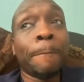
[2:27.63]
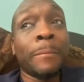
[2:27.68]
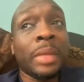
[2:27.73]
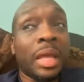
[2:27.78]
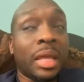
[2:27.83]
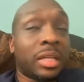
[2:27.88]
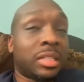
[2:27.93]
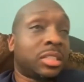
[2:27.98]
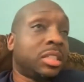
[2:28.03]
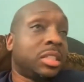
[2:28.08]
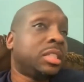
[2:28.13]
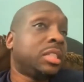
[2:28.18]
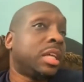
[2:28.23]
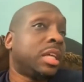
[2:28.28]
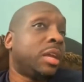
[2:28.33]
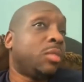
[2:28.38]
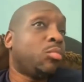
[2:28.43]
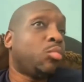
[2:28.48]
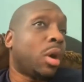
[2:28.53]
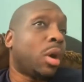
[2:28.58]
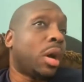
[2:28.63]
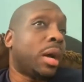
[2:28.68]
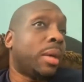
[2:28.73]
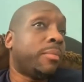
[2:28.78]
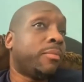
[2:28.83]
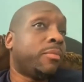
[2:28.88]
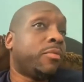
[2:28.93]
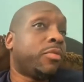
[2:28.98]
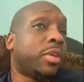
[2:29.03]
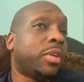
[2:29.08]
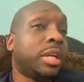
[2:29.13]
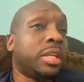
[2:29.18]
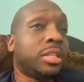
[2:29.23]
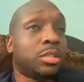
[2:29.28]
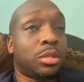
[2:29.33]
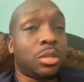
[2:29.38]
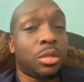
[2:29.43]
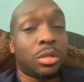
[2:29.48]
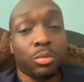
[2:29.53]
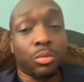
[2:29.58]
And she said, "Well, I'm
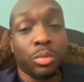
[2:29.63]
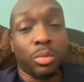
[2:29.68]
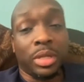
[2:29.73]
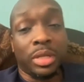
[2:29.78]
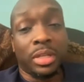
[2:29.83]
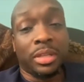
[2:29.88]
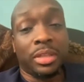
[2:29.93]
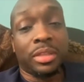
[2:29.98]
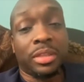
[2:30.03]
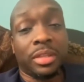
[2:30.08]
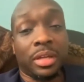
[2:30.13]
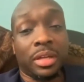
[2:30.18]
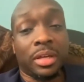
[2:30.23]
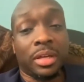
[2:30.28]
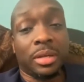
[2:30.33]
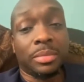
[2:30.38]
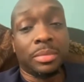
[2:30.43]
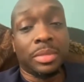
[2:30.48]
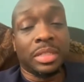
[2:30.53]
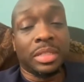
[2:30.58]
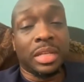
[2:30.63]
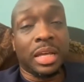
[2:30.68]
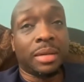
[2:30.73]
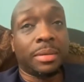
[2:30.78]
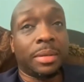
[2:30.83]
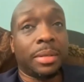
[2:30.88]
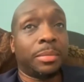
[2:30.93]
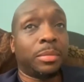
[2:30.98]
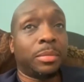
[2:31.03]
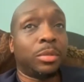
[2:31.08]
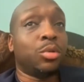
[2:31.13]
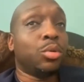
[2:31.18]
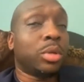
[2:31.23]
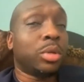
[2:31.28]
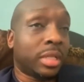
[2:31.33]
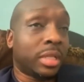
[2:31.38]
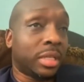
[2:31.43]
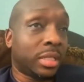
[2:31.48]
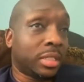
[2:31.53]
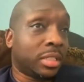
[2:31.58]
friends with this guy named
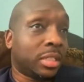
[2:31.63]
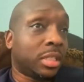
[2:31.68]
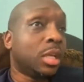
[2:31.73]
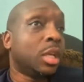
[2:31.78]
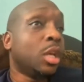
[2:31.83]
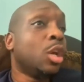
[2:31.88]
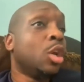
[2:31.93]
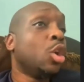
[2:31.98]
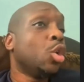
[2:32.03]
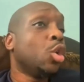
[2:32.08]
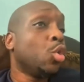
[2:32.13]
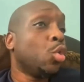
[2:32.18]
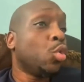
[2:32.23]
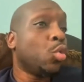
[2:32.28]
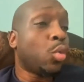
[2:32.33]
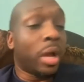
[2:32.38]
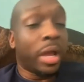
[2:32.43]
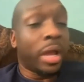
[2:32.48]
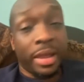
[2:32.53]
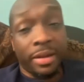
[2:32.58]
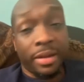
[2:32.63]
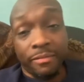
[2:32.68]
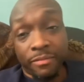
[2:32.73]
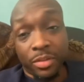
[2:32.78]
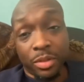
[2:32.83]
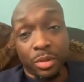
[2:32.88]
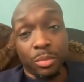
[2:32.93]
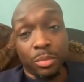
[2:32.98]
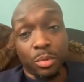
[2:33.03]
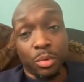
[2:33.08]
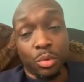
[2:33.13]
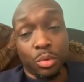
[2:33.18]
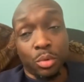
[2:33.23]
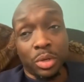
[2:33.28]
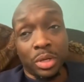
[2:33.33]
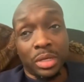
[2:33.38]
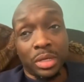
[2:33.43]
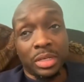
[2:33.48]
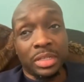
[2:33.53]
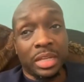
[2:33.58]
Lucas, who had a film
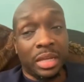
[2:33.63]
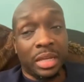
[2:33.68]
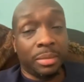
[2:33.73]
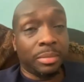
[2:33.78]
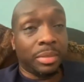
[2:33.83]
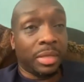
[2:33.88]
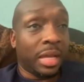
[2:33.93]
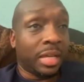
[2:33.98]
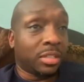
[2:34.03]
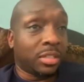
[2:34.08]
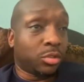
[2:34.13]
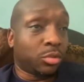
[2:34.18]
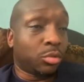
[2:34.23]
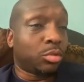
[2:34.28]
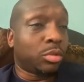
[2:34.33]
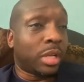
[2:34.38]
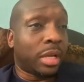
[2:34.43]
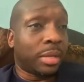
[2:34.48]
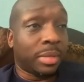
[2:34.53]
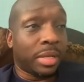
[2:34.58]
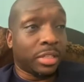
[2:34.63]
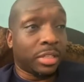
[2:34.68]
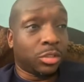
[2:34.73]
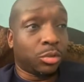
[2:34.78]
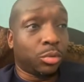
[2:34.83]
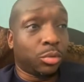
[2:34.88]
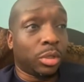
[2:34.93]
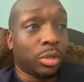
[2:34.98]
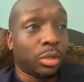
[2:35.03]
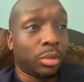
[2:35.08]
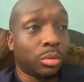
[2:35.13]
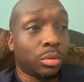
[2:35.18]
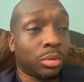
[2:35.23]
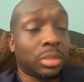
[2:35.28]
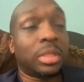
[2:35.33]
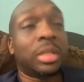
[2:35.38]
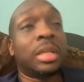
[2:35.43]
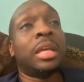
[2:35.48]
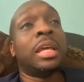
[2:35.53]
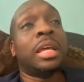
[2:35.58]
on Dame Dash through Dame Dash
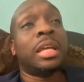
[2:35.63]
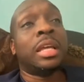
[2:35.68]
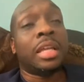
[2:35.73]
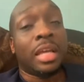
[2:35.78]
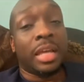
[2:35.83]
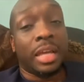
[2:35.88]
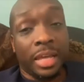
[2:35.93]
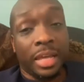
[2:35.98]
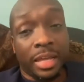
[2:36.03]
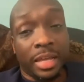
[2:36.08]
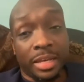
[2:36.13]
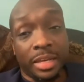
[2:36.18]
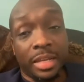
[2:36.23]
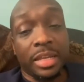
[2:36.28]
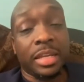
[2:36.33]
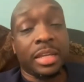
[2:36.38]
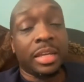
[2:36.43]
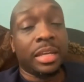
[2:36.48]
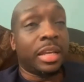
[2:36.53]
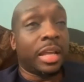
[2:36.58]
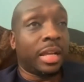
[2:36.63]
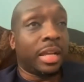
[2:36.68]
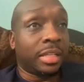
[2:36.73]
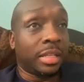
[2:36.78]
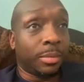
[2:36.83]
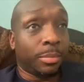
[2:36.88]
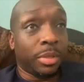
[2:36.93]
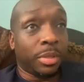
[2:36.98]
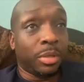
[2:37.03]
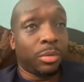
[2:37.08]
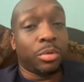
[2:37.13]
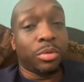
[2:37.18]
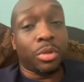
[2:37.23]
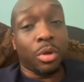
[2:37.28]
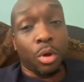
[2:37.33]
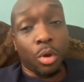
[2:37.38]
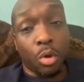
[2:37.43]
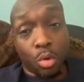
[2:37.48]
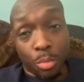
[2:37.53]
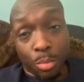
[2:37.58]
Studios." And he connected me with
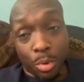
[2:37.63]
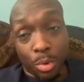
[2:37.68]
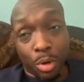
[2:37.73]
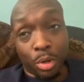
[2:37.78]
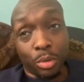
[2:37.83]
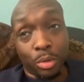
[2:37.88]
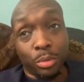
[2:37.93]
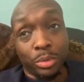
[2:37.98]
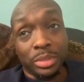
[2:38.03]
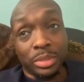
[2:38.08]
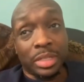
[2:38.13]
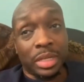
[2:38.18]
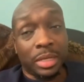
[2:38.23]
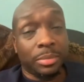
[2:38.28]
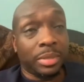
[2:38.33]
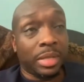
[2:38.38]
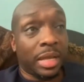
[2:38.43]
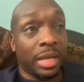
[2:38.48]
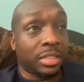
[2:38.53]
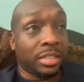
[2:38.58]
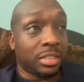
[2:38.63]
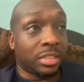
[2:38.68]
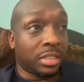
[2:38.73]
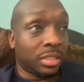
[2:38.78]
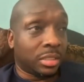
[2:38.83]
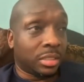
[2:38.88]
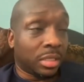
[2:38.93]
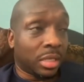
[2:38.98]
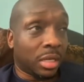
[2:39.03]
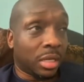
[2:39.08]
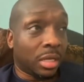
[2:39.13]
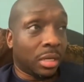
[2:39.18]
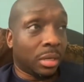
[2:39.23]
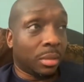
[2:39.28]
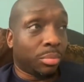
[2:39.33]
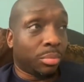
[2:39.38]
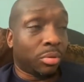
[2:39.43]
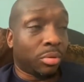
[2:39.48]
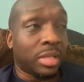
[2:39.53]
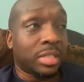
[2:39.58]
Omar, who was Dame Dash's
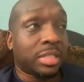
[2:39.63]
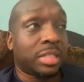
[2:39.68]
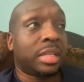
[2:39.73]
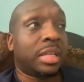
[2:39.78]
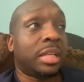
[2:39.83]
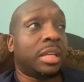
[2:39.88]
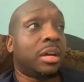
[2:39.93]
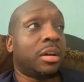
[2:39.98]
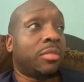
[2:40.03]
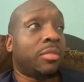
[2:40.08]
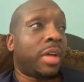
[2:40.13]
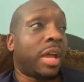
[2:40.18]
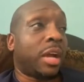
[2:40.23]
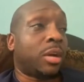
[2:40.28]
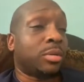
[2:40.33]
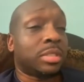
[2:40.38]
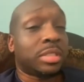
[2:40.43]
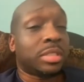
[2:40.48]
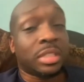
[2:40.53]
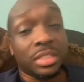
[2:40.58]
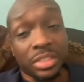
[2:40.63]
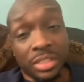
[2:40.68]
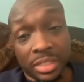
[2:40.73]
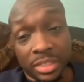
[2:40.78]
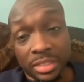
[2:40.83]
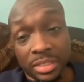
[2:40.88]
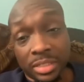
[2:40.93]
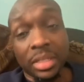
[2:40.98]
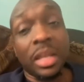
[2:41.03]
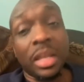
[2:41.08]
president of acquisition,